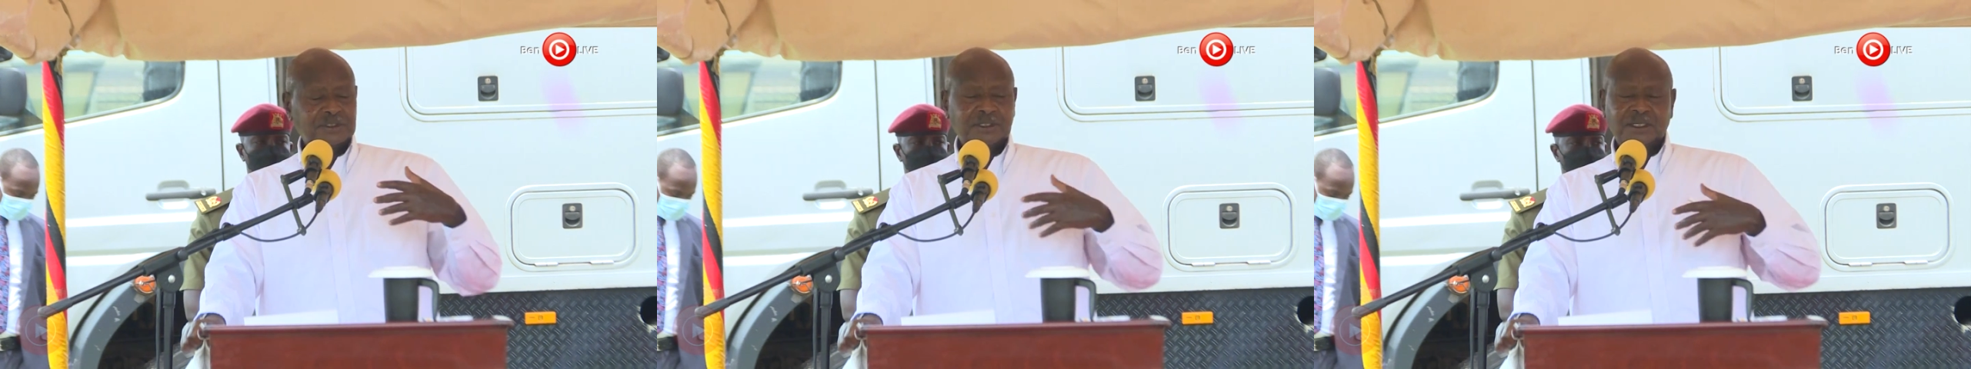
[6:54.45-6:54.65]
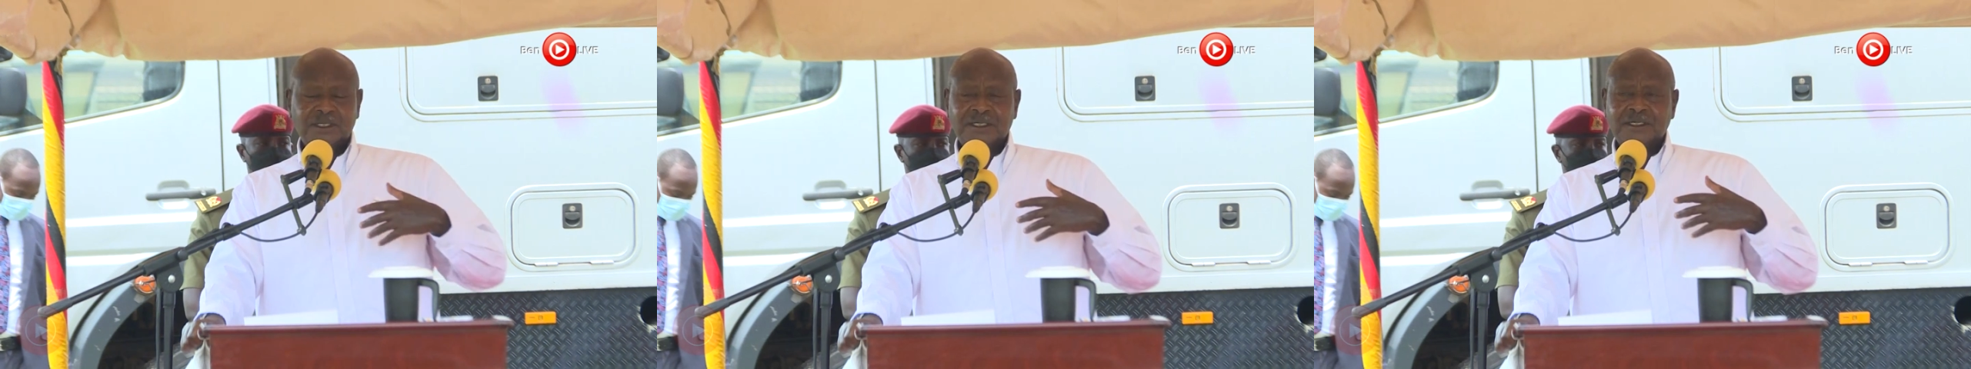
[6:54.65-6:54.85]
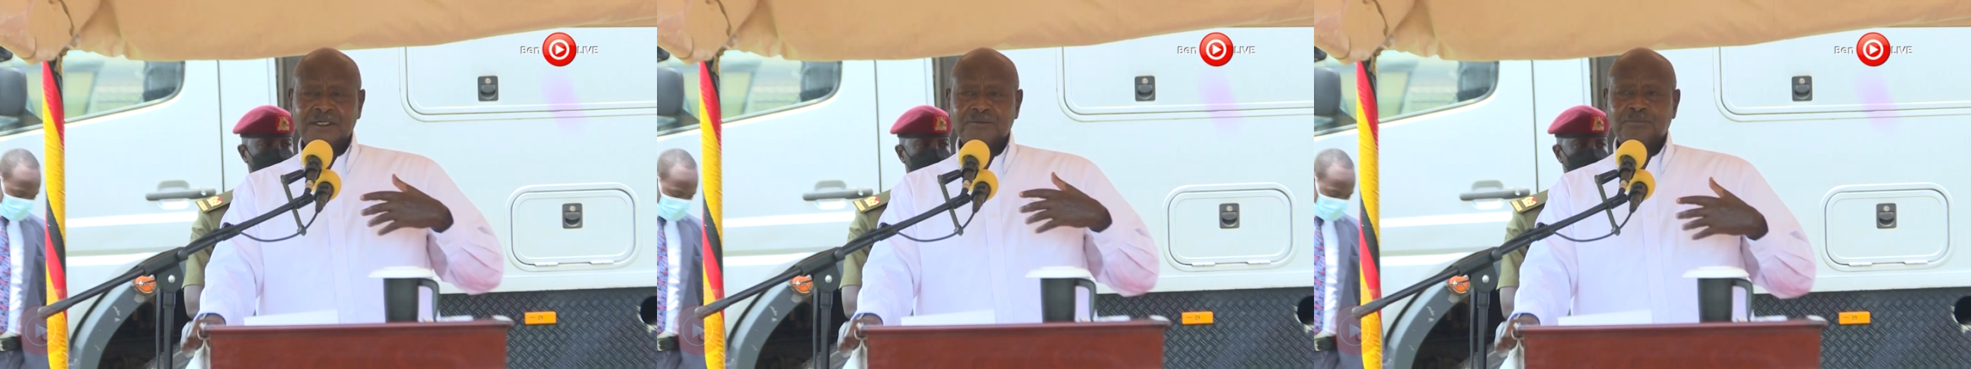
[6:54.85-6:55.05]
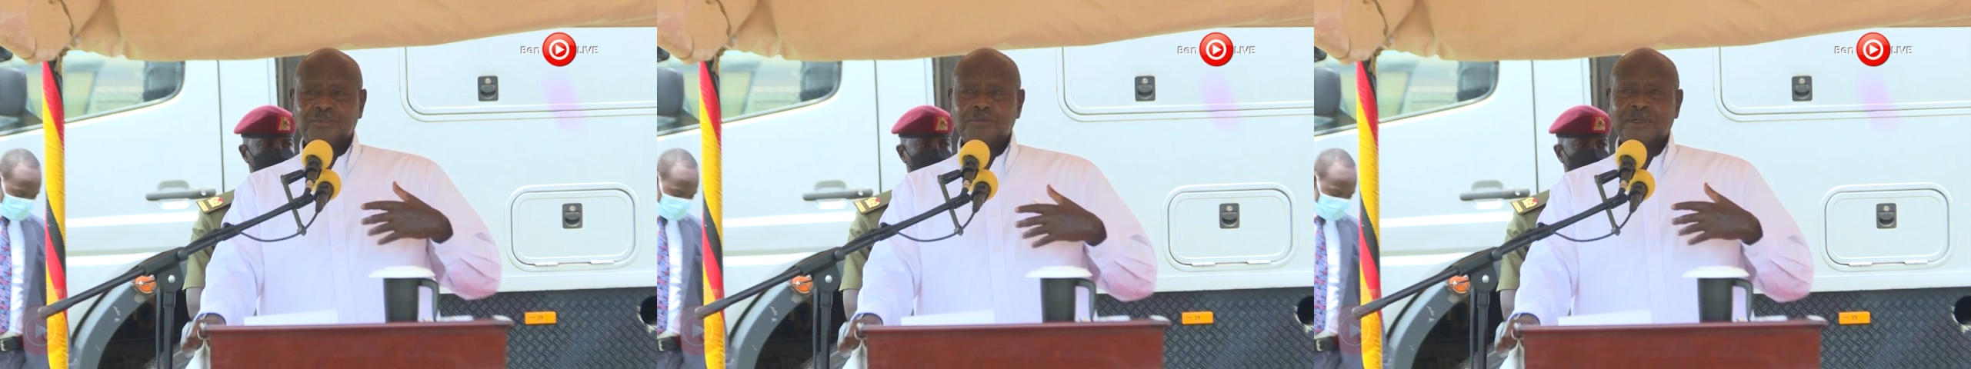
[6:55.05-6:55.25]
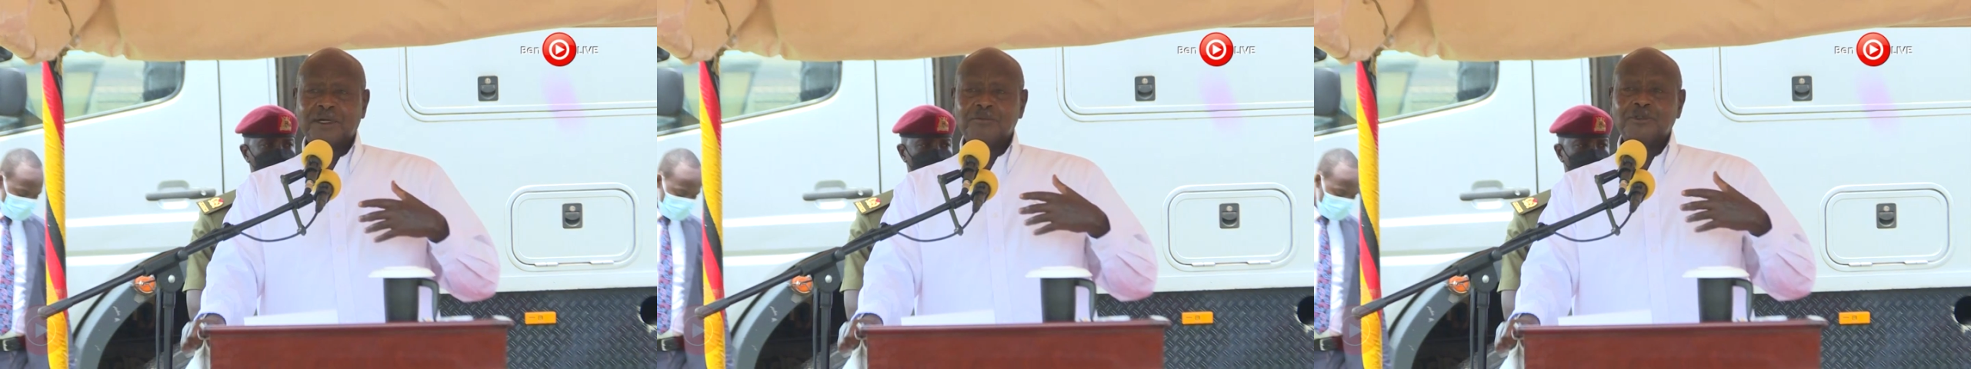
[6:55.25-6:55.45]
the MLM
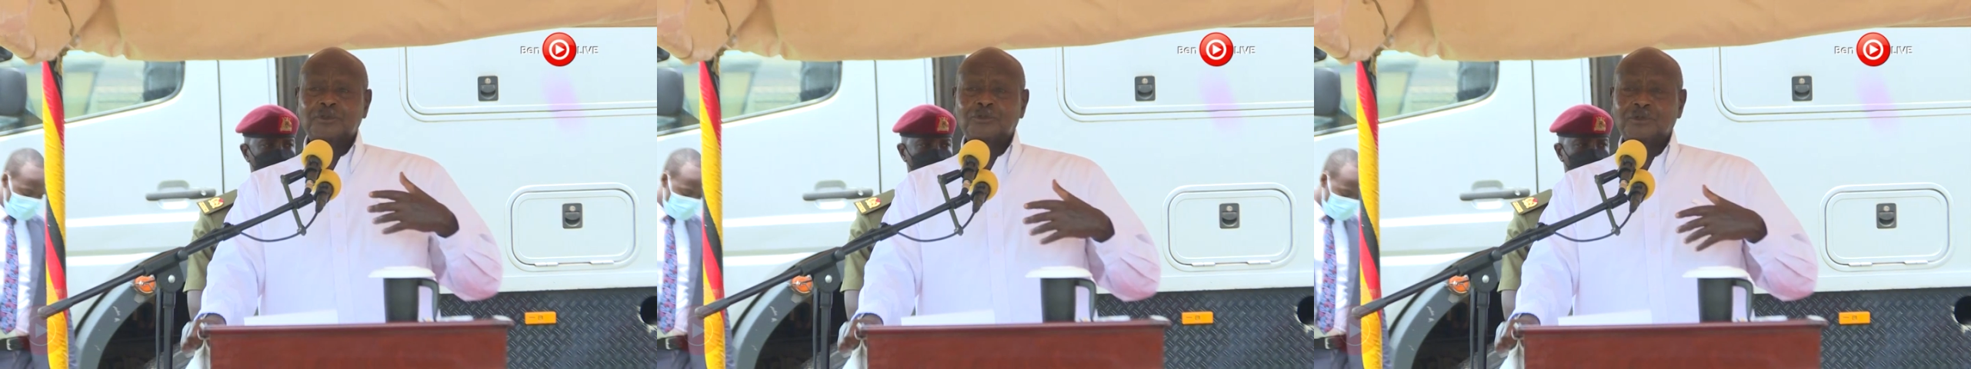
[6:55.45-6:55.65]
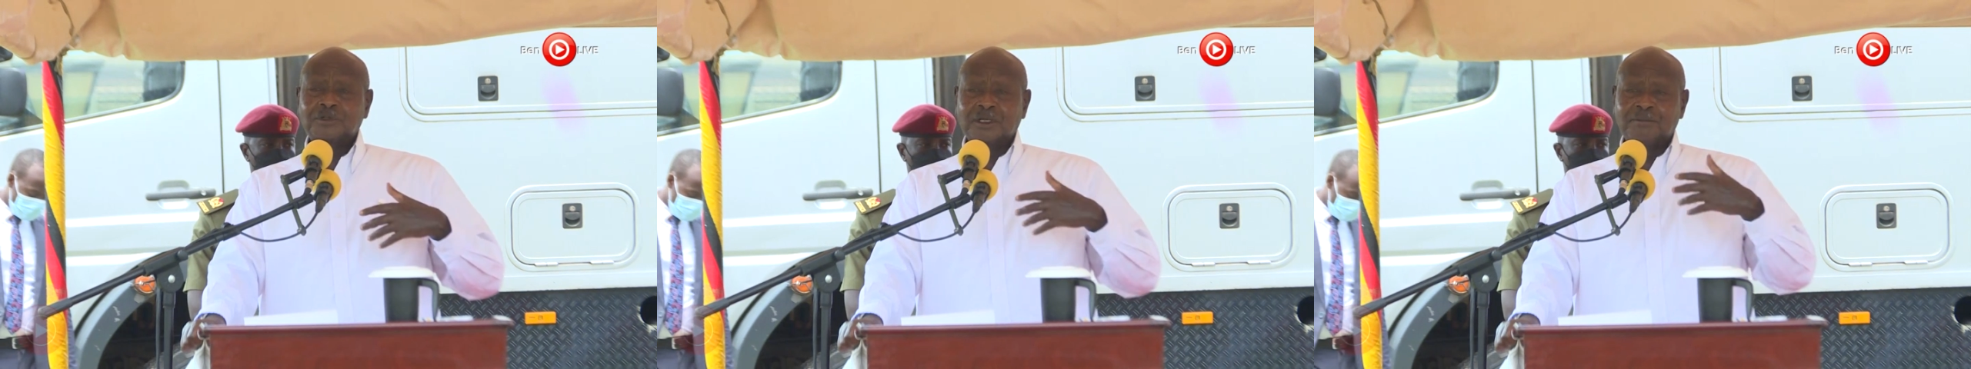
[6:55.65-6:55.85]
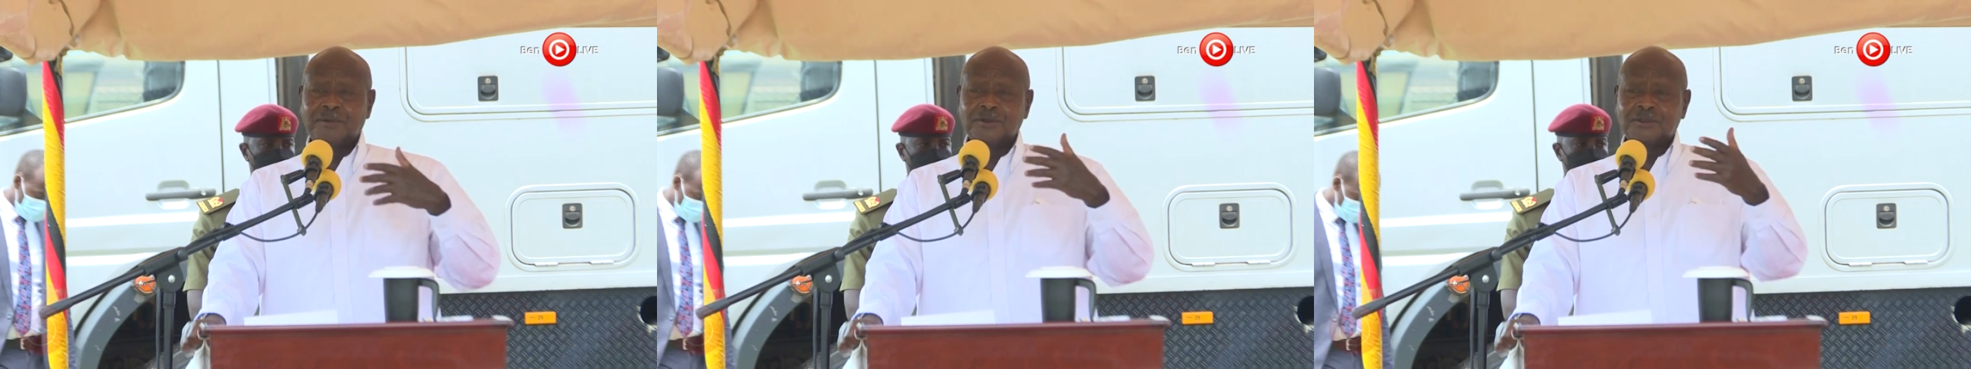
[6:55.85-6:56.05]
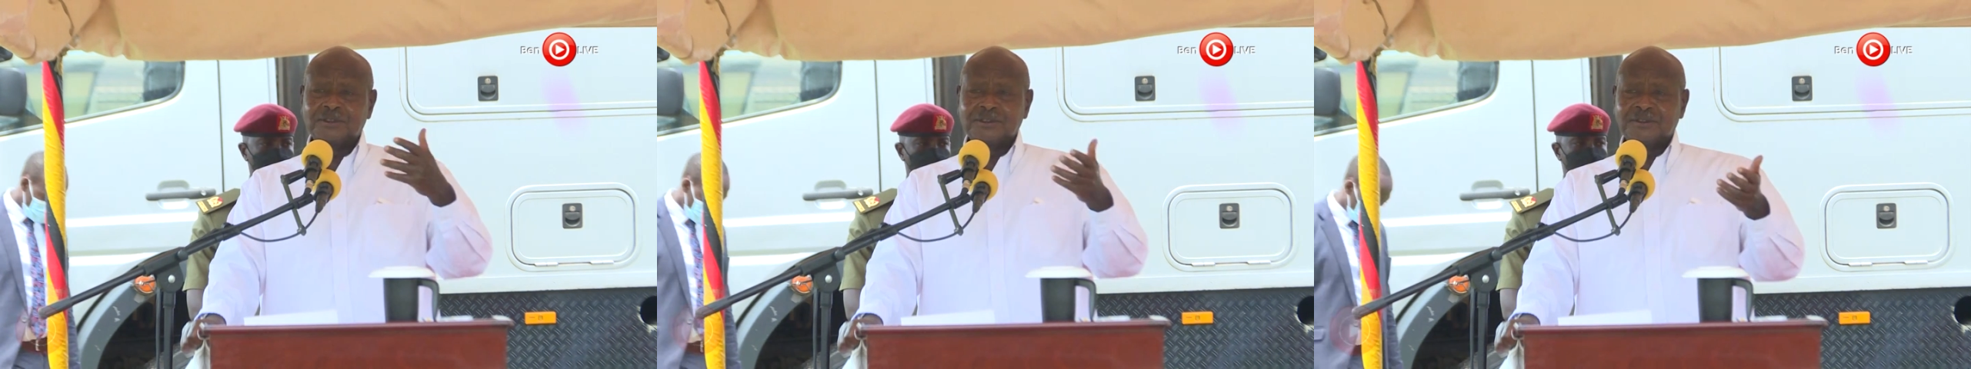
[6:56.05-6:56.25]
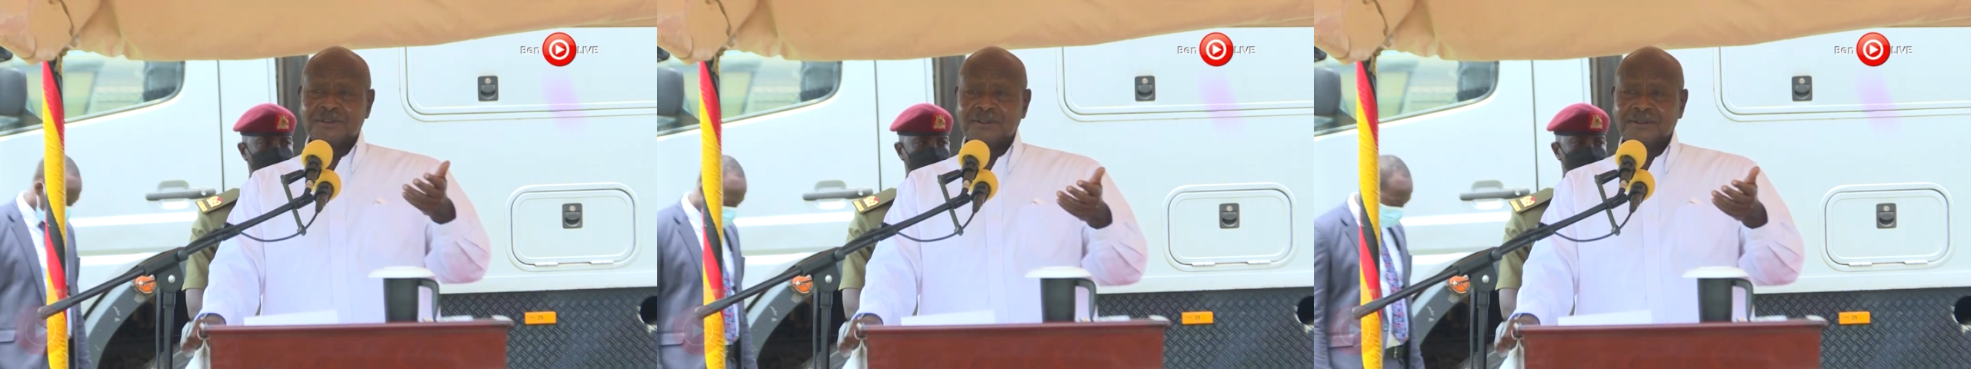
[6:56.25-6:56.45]
people, have been talking about it.